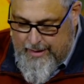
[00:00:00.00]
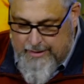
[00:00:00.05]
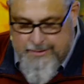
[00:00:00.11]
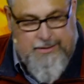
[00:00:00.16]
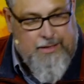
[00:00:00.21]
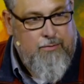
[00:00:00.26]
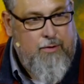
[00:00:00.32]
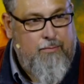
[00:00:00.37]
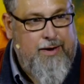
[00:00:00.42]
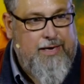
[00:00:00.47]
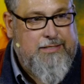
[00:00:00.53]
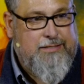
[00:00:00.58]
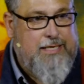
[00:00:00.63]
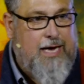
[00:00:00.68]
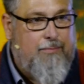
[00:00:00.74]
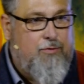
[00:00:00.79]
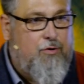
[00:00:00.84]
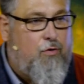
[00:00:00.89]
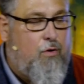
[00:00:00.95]
See, when we
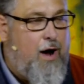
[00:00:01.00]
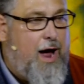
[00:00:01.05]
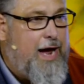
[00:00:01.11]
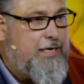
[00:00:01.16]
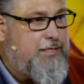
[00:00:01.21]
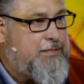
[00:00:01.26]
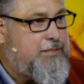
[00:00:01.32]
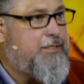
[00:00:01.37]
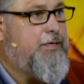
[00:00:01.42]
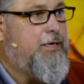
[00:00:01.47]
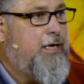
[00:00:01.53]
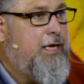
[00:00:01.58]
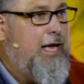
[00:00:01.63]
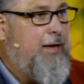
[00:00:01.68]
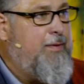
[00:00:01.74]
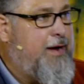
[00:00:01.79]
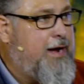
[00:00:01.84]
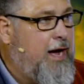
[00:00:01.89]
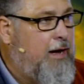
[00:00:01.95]
accept Christ,
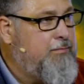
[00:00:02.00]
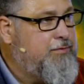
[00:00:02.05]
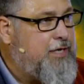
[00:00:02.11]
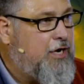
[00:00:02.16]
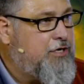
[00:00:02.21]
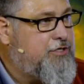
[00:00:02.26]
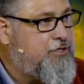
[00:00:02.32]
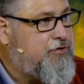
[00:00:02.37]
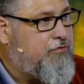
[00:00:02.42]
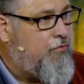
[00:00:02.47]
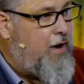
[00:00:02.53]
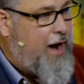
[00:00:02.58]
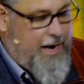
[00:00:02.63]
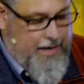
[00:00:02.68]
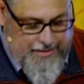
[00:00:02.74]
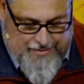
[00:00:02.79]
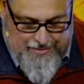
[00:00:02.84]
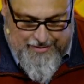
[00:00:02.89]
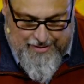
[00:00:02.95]
He becomes our
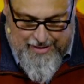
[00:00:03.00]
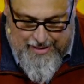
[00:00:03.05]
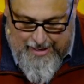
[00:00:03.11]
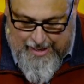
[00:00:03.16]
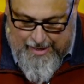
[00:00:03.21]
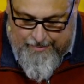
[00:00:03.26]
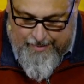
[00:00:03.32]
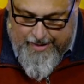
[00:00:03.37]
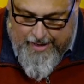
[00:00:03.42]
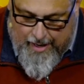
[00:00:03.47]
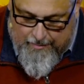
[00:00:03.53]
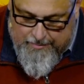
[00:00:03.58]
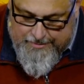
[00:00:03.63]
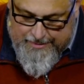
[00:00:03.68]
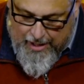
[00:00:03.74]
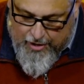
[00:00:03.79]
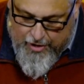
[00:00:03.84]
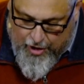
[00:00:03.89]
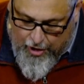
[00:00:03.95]
strength, He
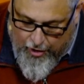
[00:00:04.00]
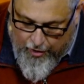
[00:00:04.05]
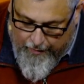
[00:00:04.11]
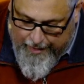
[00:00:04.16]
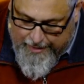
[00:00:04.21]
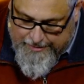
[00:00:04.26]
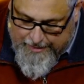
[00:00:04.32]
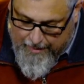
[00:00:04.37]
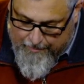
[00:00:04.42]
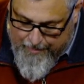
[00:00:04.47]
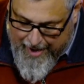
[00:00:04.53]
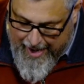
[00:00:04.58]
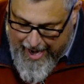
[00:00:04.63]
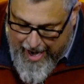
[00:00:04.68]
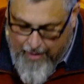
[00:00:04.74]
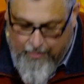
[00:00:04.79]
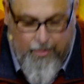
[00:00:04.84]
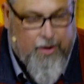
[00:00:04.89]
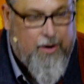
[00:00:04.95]
becomes our courage, our
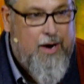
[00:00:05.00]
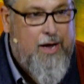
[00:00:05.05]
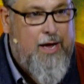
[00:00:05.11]
power,